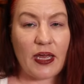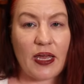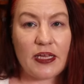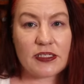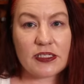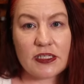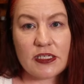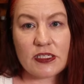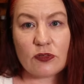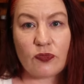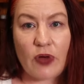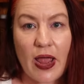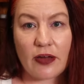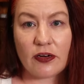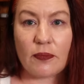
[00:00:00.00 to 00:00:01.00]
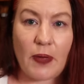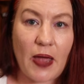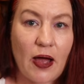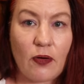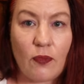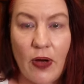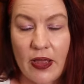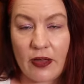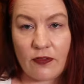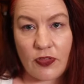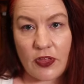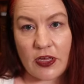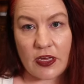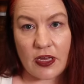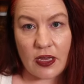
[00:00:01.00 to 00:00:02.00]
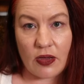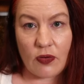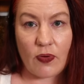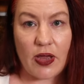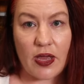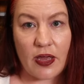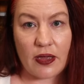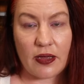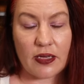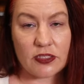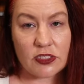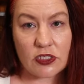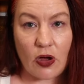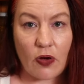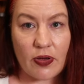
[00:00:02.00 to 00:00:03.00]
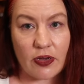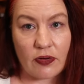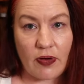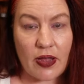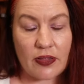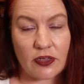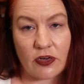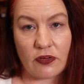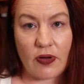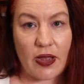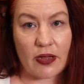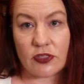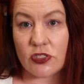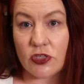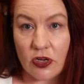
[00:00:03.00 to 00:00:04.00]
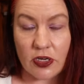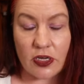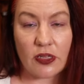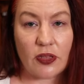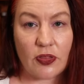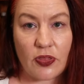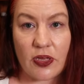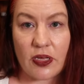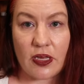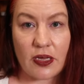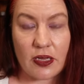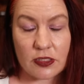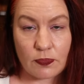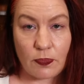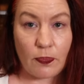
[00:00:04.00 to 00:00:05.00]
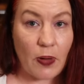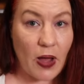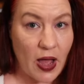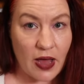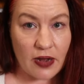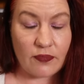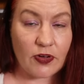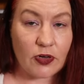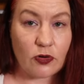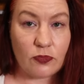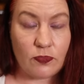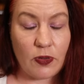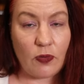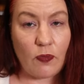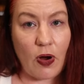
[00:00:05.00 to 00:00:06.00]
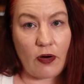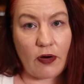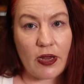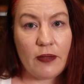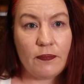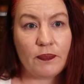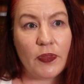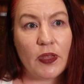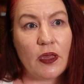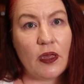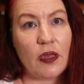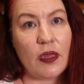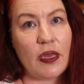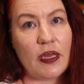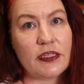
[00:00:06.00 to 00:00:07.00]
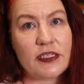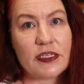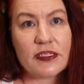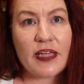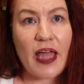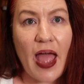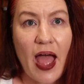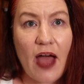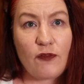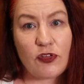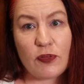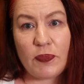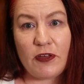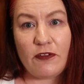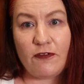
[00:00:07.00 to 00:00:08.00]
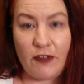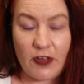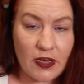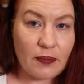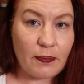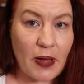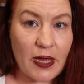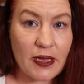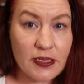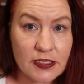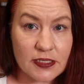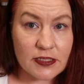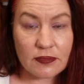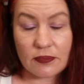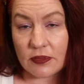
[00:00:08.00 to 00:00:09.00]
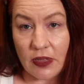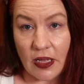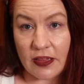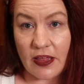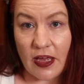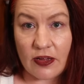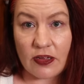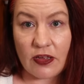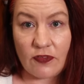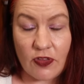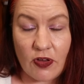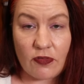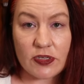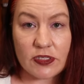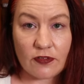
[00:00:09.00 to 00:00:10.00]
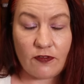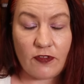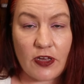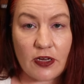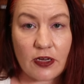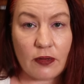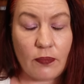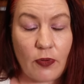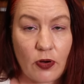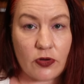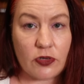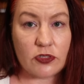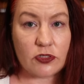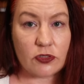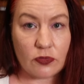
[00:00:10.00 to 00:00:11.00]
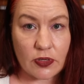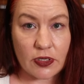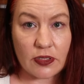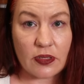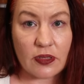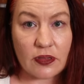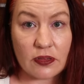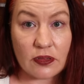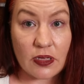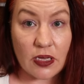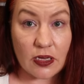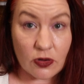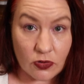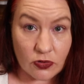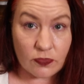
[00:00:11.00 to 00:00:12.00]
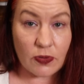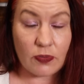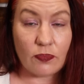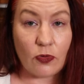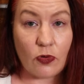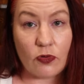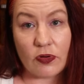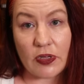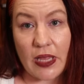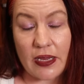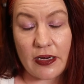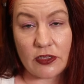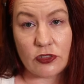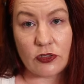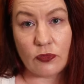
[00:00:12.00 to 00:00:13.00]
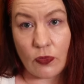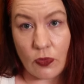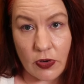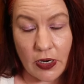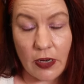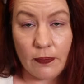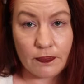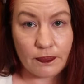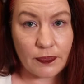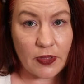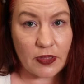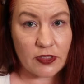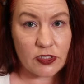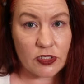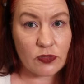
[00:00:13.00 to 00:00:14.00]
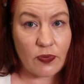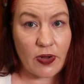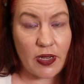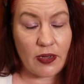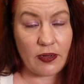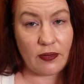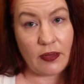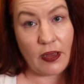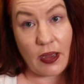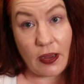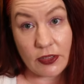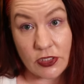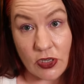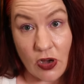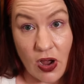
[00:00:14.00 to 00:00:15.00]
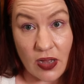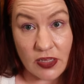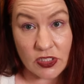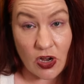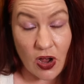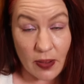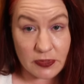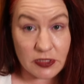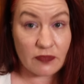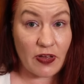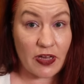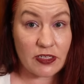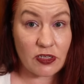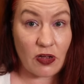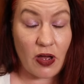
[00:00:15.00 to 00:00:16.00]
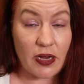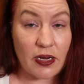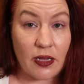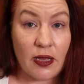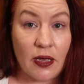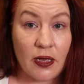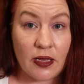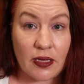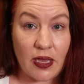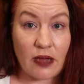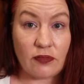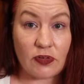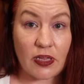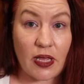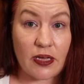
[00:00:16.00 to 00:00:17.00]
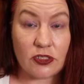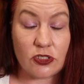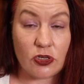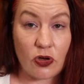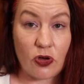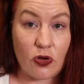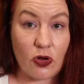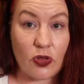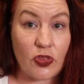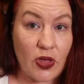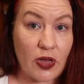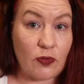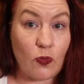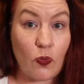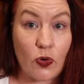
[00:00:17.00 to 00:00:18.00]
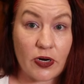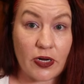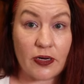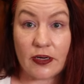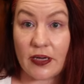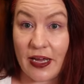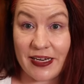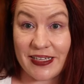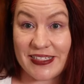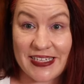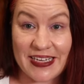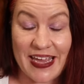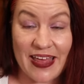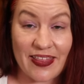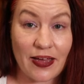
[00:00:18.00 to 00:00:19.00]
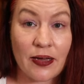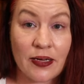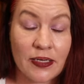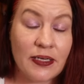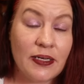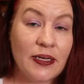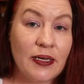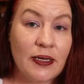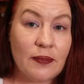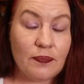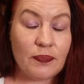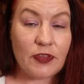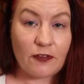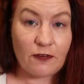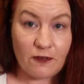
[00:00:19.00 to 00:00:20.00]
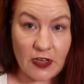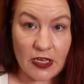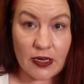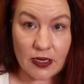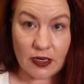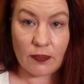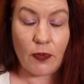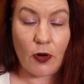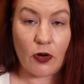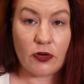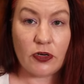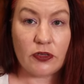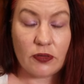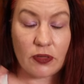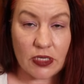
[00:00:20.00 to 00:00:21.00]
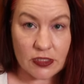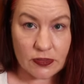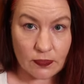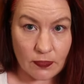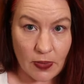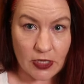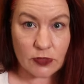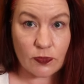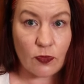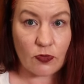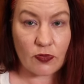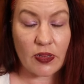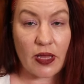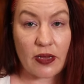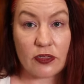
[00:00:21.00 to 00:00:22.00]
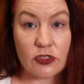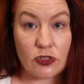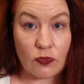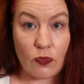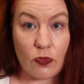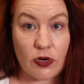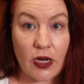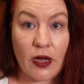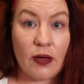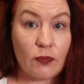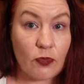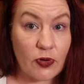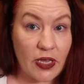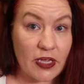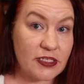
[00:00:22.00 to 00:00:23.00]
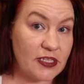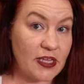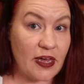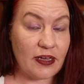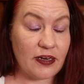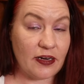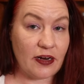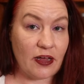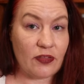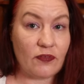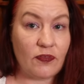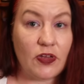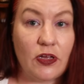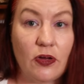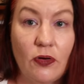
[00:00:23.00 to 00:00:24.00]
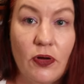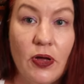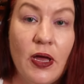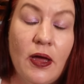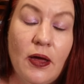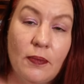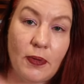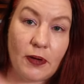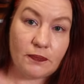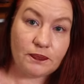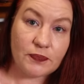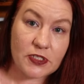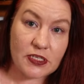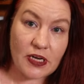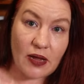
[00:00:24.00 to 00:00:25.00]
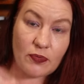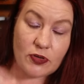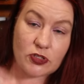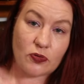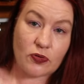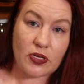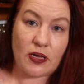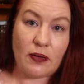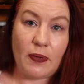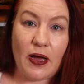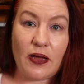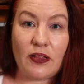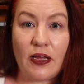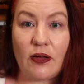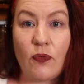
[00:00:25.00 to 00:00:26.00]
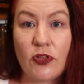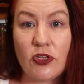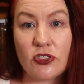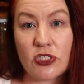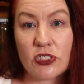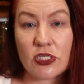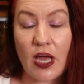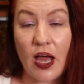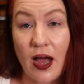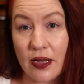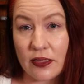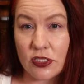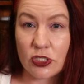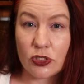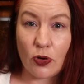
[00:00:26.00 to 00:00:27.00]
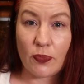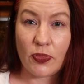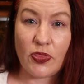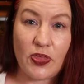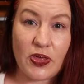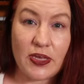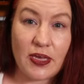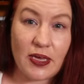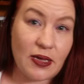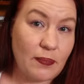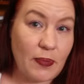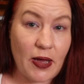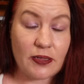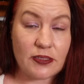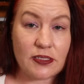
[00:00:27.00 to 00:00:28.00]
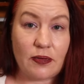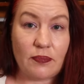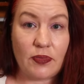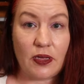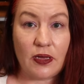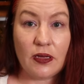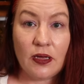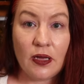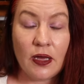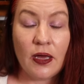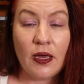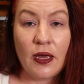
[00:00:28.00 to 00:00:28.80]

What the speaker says: It's this roundabout way of thinking where it's going around and around, circular thinking. It's part of it could be worry. It doesn't have to be fear-based like that. If there is a fear component to it, it could be more relating to water. And this is where types of anxiety can relate to earth and water kind of together. The fear component is much more related to water, and we'll get to that in another video. But today we're talking about like when you just can't stop thinking about something.